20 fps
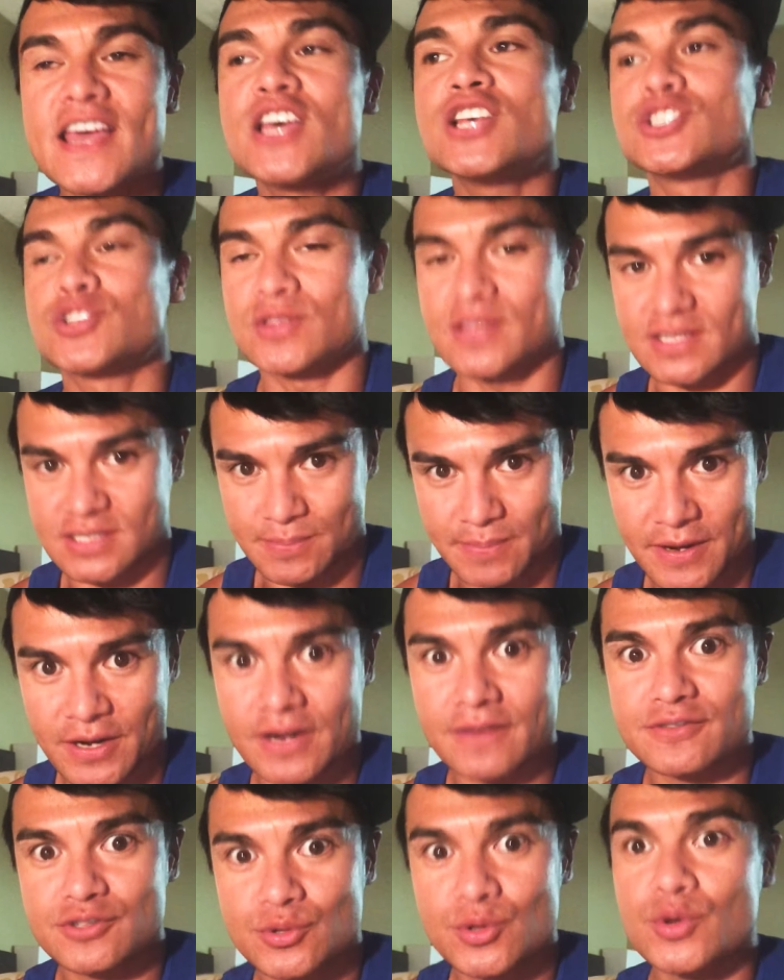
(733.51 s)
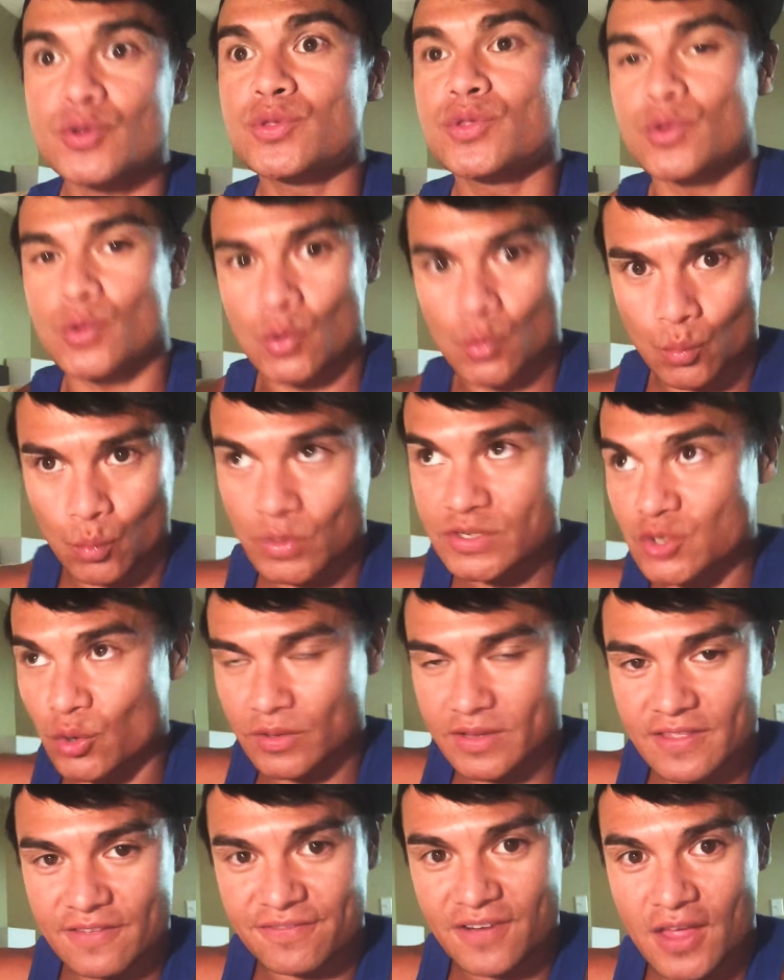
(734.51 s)
so the spirit of truth, which
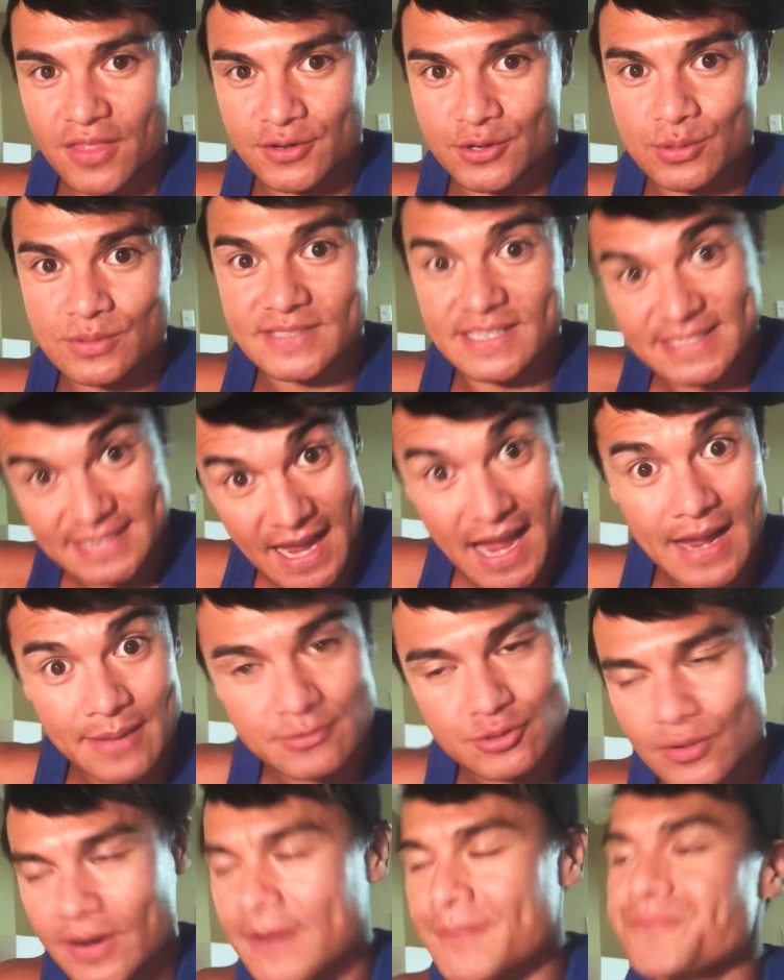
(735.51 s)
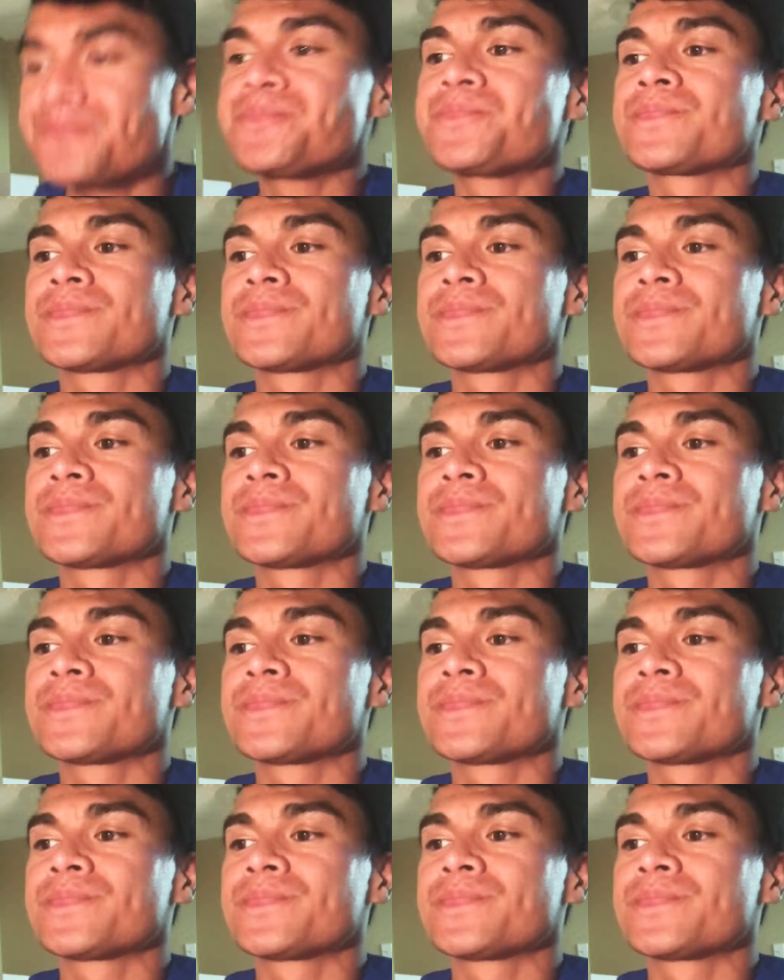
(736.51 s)
only the Father knows the times, right?